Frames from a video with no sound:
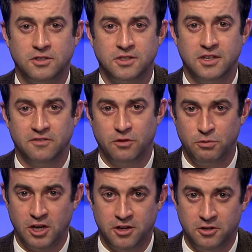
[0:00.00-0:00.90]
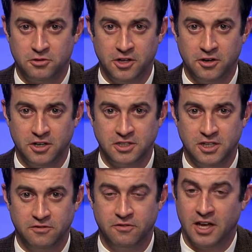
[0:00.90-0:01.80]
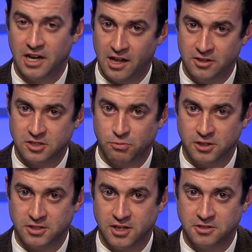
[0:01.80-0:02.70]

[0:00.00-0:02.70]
Wasley of the Beyond Nuclear Initiative in Alice Springs,